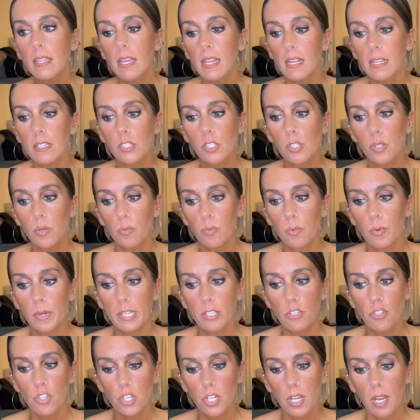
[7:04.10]
that it's
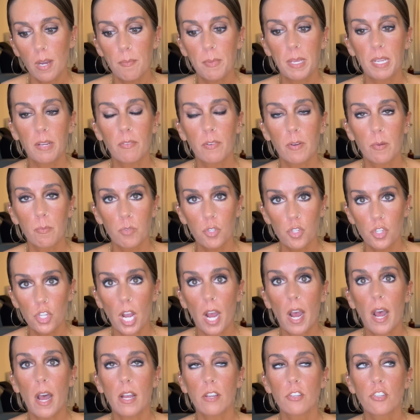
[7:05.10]
rich coming from
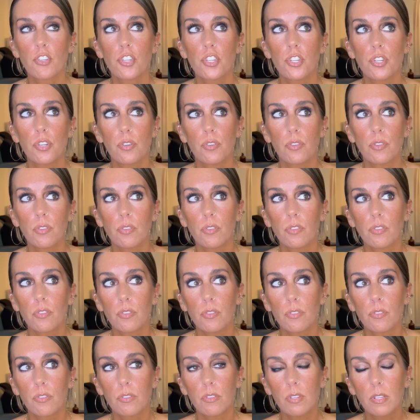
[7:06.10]
Josh
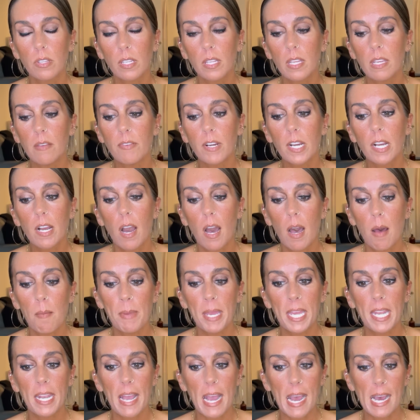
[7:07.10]
to leave a
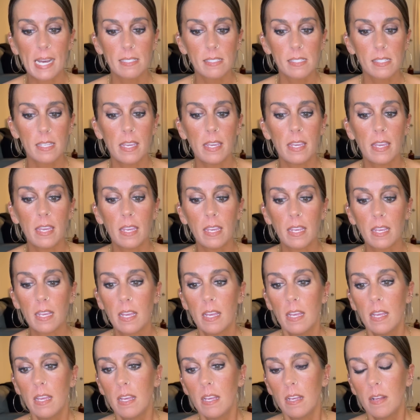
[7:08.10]
comment asking
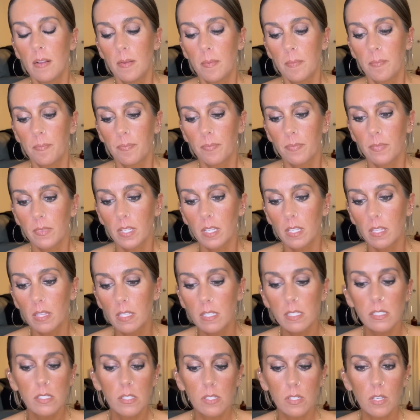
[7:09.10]

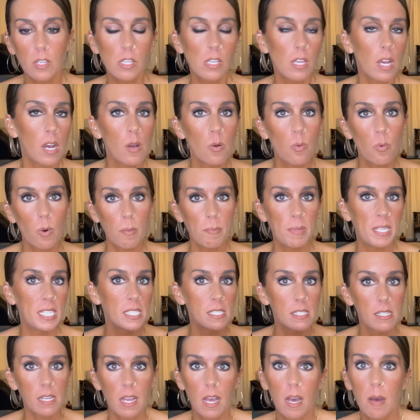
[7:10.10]
this young woman
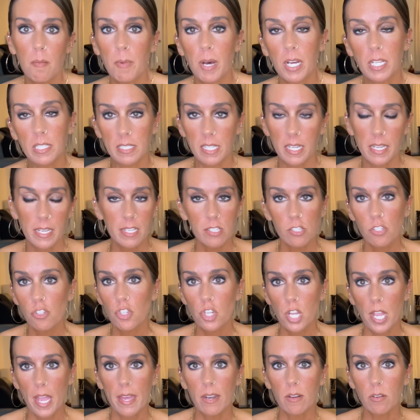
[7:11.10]
to come onto his
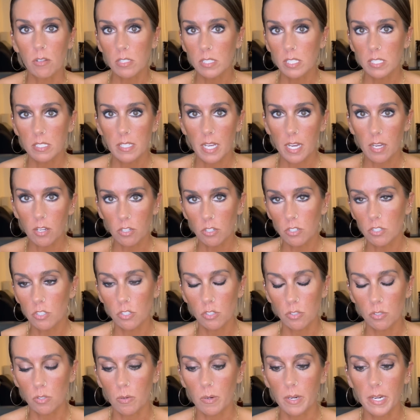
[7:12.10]
channel to tell her
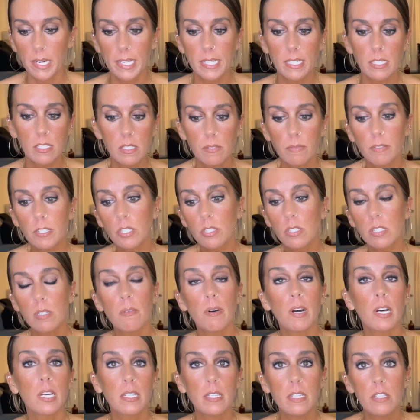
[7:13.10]
story is, first of
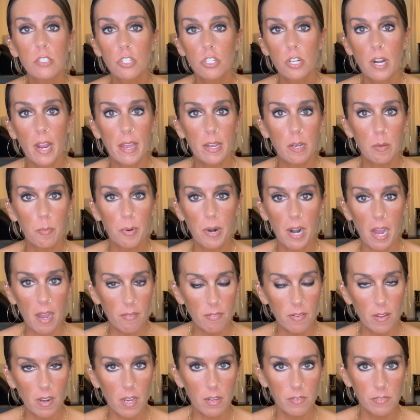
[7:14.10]
all, he's trying to
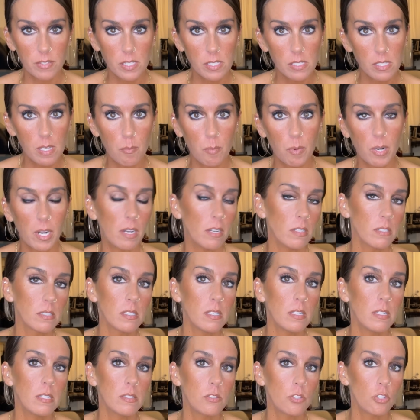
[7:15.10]
profit off of someone
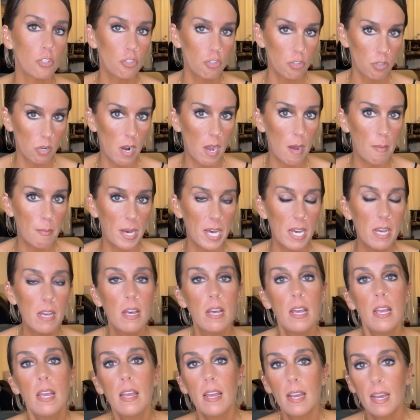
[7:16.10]
else's trauma,
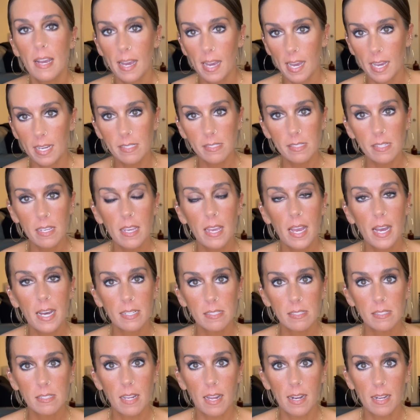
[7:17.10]
as he
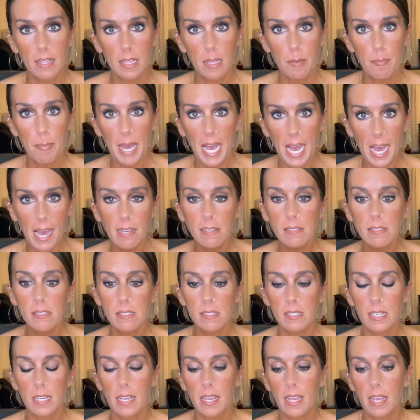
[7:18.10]
has done in the
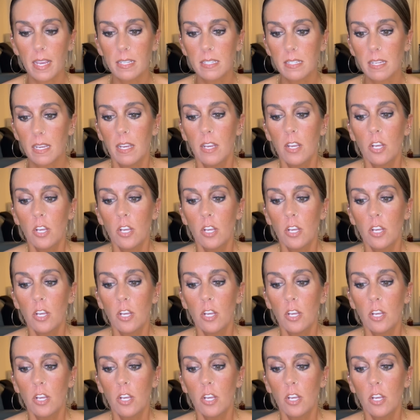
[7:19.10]
past, and